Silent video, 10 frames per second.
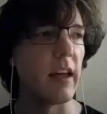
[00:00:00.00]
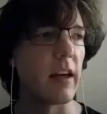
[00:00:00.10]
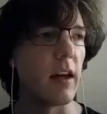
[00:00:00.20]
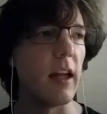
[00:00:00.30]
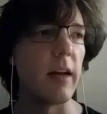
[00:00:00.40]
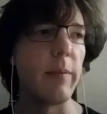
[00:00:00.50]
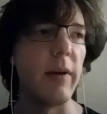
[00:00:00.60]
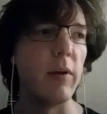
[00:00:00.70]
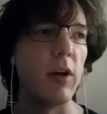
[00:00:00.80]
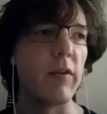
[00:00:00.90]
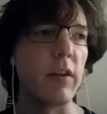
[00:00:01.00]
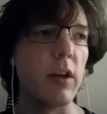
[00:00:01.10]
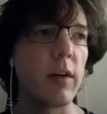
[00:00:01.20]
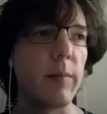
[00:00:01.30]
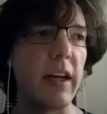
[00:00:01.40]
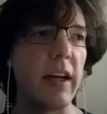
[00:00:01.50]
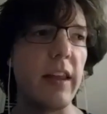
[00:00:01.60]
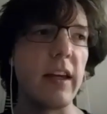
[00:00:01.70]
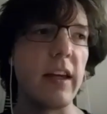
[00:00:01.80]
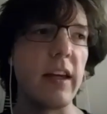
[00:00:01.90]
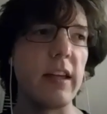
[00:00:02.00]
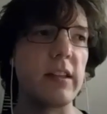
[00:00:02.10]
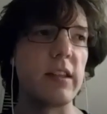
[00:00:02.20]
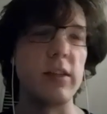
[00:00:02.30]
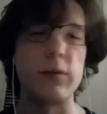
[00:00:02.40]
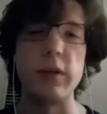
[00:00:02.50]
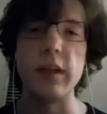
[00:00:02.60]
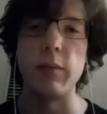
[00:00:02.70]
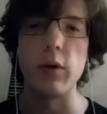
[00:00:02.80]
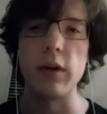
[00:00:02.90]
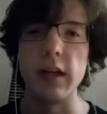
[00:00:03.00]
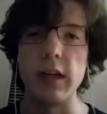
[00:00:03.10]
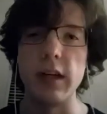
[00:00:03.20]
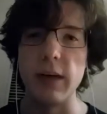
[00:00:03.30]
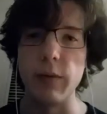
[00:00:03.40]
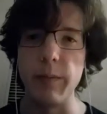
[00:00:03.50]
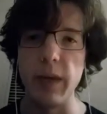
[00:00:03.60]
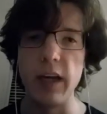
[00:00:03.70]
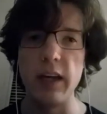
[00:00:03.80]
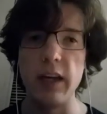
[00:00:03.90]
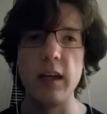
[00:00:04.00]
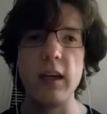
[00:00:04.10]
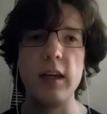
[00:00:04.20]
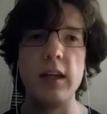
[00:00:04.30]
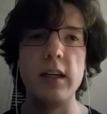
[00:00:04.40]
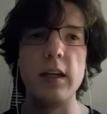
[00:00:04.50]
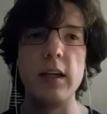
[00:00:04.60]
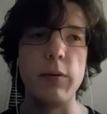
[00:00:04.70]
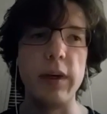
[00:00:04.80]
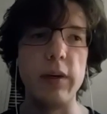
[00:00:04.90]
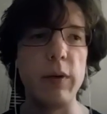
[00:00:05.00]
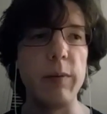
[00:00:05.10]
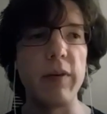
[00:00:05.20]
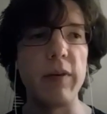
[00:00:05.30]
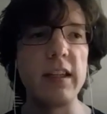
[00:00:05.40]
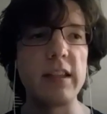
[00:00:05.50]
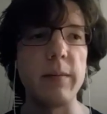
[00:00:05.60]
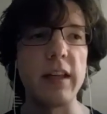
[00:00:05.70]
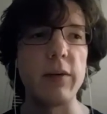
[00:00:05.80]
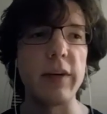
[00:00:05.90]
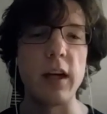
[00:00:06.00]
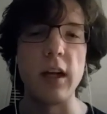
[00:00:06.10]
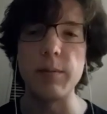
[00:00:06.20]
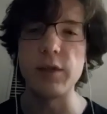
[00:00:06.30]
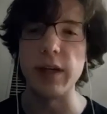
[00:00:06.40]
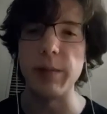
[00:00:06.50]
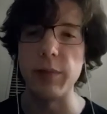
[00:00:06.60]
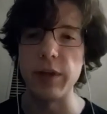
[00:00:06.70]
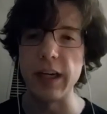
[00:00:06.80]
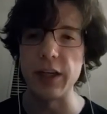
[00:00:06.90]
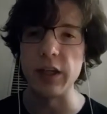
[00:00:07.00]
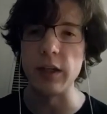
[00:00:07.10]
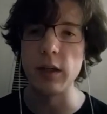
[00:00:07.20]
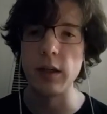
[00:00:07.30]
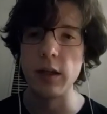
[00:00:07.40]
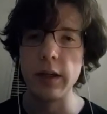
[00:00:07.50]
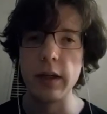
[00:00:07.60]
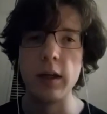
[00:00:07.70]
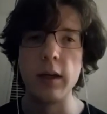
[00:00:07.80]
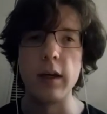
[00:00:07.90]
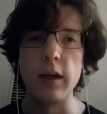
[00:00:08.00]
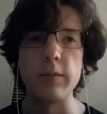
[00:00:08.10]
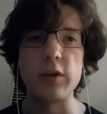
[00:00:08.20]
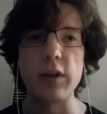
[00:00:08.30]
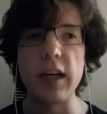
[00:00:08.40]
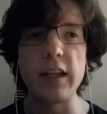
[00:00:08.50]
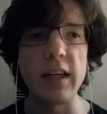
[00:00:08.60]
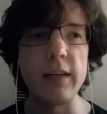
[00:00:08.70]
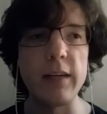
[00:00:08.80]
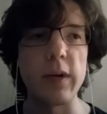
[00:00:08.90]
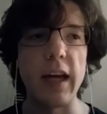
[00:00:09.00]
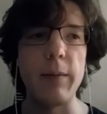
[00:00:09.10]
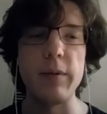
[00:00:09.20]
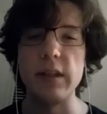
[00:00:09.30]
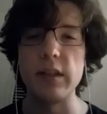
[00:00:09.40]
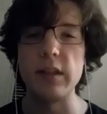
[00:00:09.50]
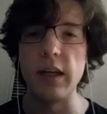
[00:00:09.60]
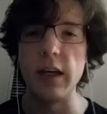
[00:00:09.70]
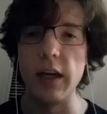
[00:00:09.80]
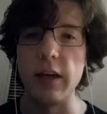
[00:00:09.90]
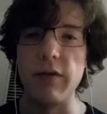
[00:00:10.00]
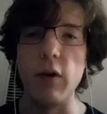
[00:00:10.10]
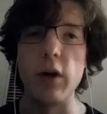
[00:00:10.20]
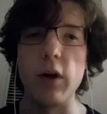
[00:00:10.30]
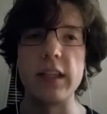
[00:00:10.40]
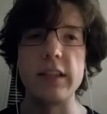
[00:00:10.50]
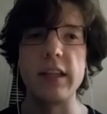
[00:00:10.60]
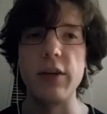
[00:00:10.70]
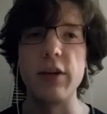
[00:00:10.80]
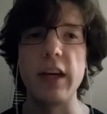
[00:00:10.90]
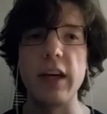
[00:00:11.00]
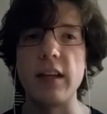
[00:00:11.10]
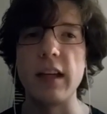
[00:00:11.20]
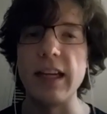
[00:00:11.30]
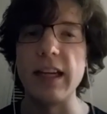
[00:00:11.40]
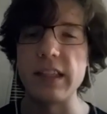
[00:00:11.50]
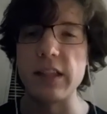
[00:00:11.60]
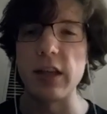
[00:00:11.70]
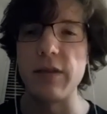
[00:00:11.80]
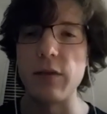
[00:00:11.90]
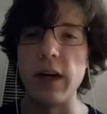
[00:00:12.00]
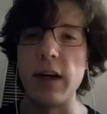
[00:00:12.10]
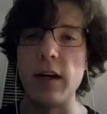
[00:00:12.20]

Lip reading: a lot of people overlook, but I think is really important, is that we provided something that we call upstream protection. So a lot of times what happens in a fork is that you get classic software